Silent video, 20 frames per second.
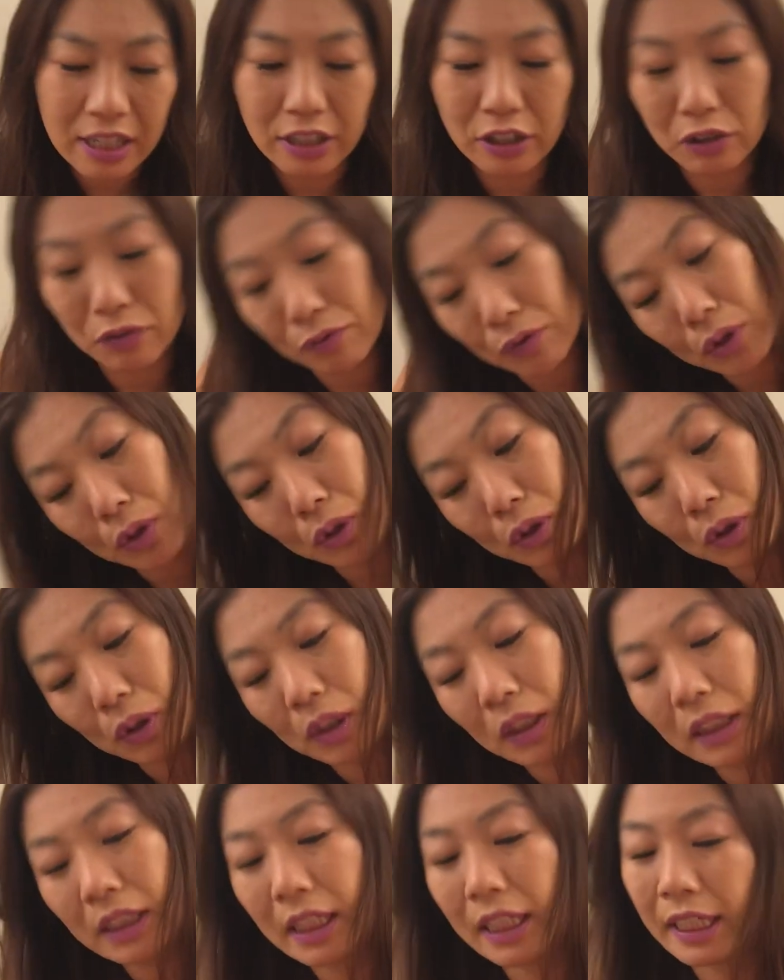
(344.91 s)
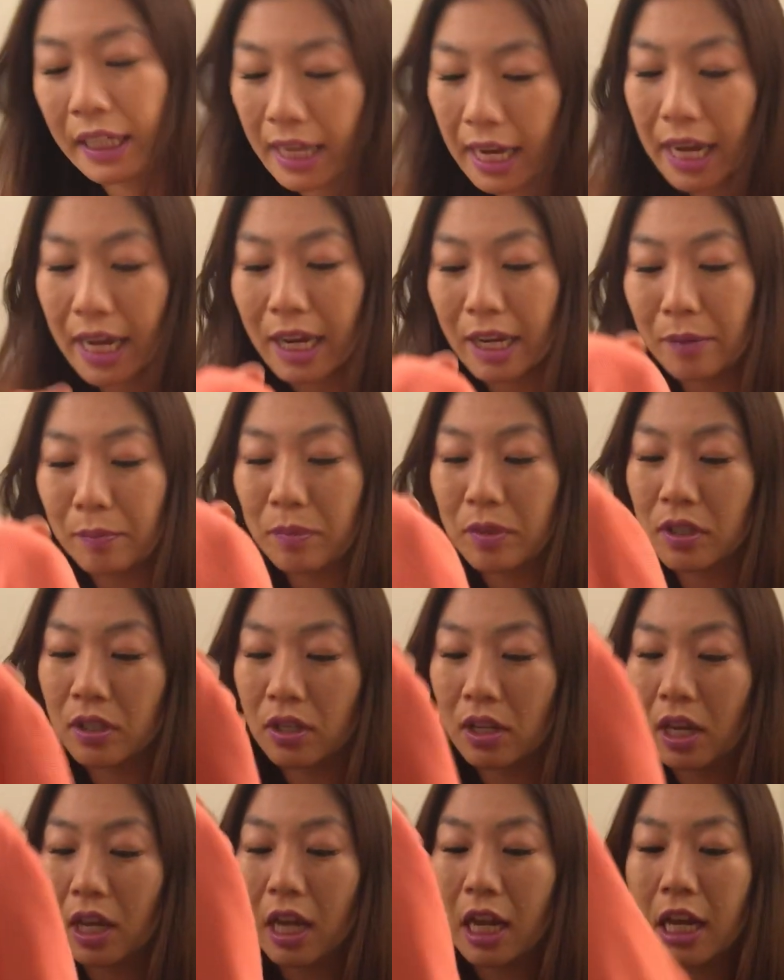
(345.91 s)
and there's food and games.
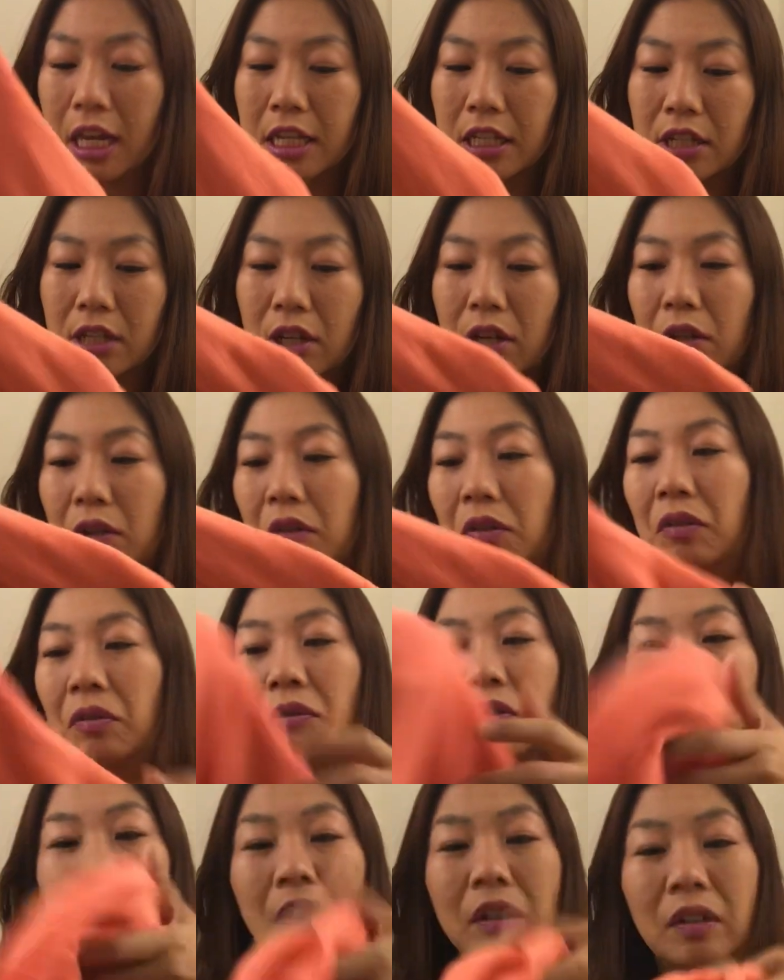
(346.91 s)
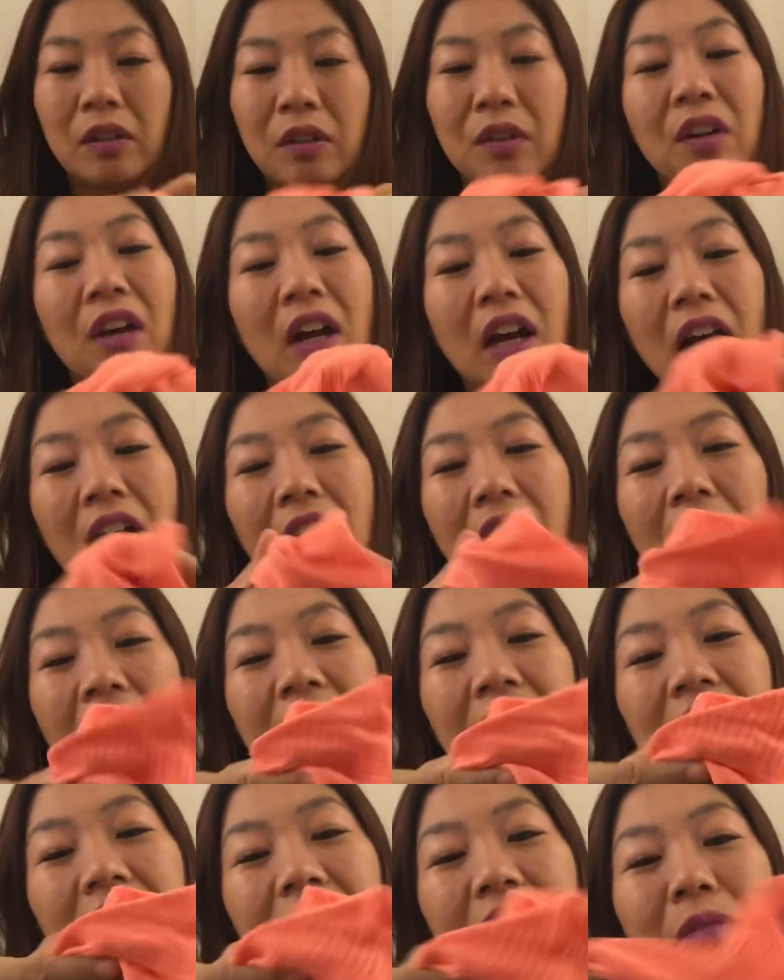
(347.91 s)
So I
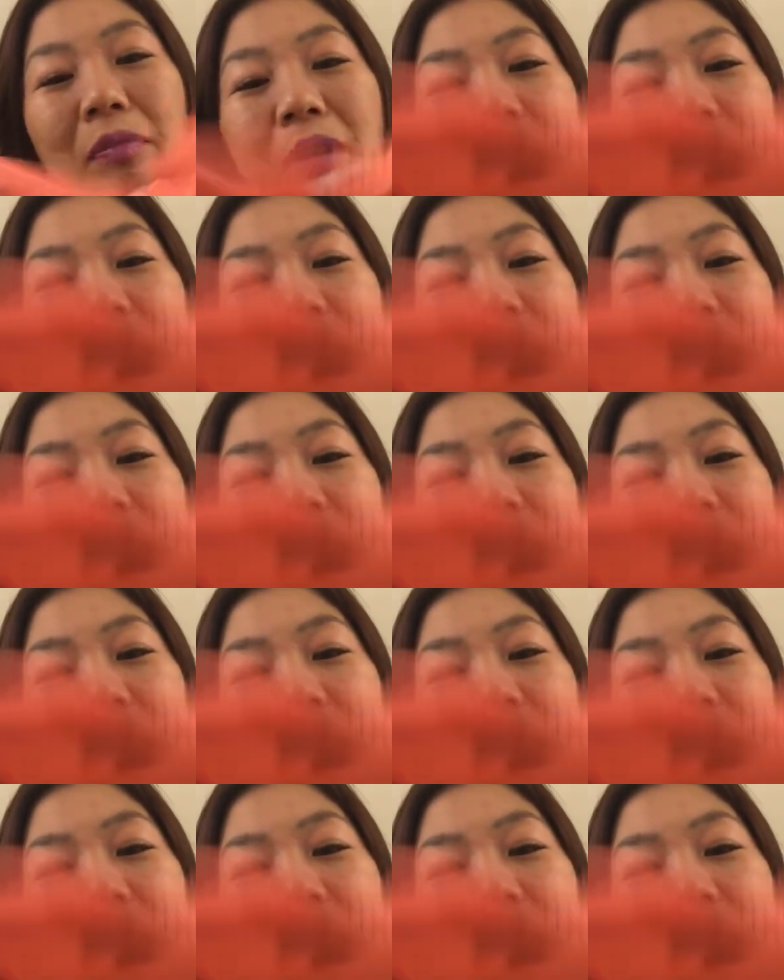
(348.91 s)
think it'd